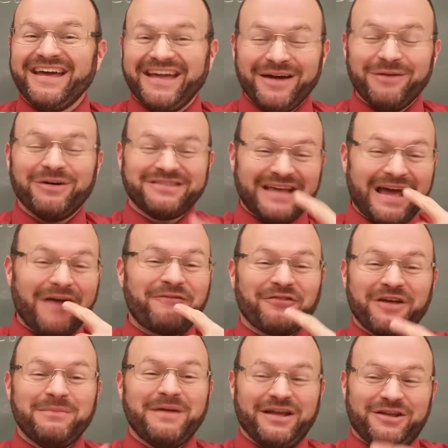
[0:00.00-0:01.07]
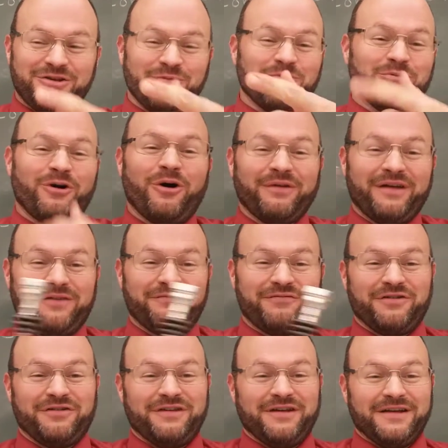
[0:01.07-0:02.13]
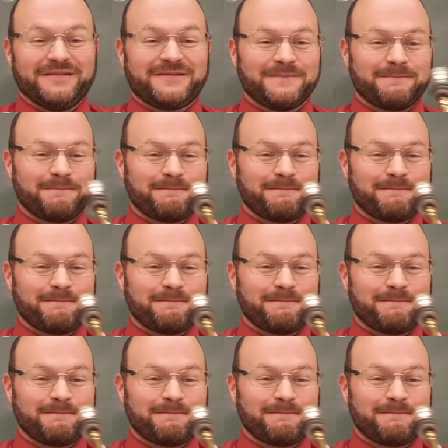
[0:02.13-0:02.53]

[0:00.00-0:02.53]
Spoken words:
It will definitely make you roll in for this.